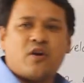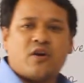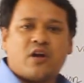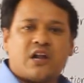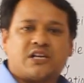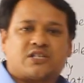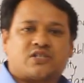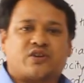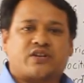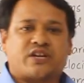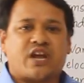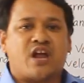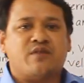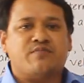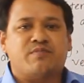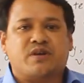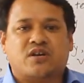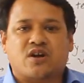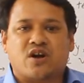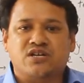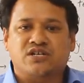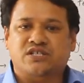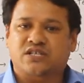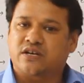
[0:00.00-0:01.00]
also can be
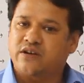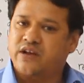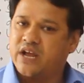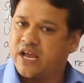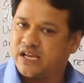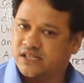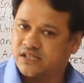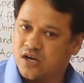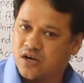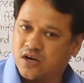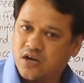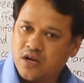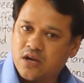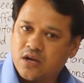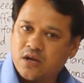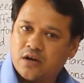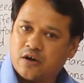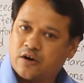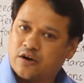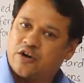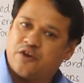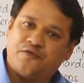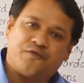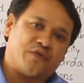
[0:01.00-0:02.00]
considered as a
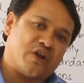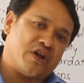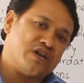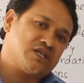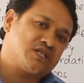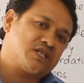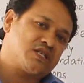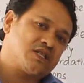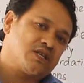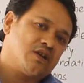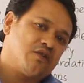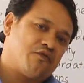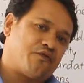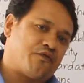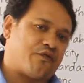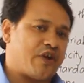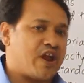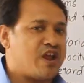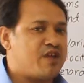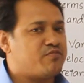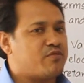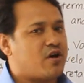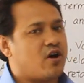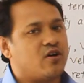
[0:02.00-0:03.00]
reference
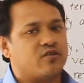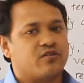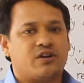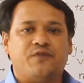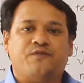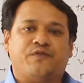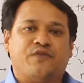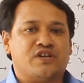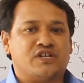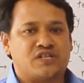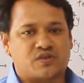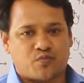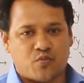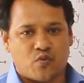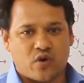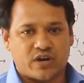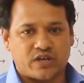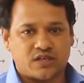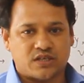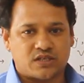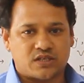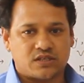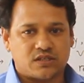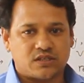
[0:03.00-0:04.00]
frame or reference
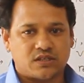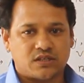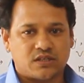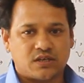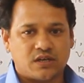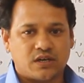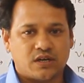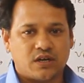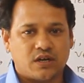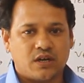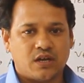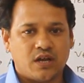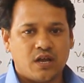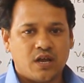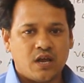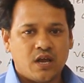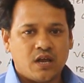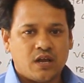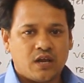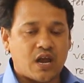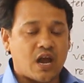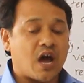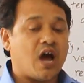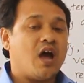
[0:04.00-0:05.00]
point.
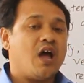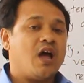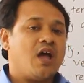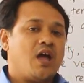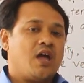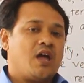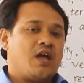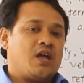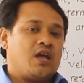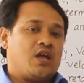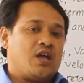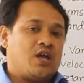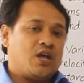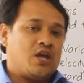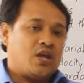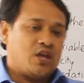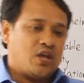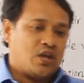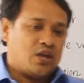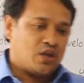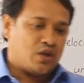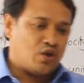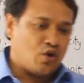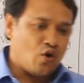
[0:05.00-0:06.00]
Yeah,
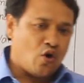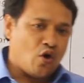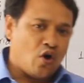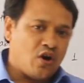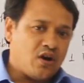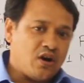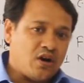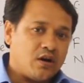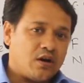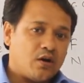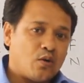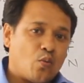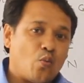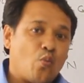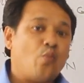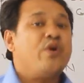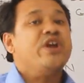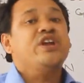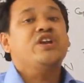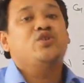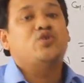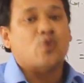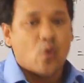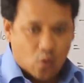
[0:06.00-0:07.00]
your
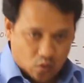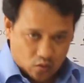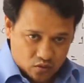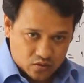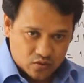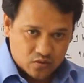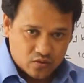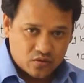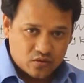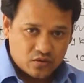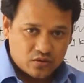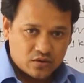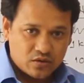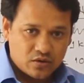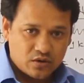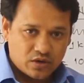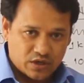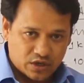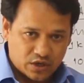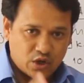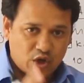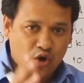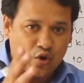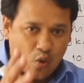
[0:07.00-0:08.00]
window,
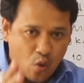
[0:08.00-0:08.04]
your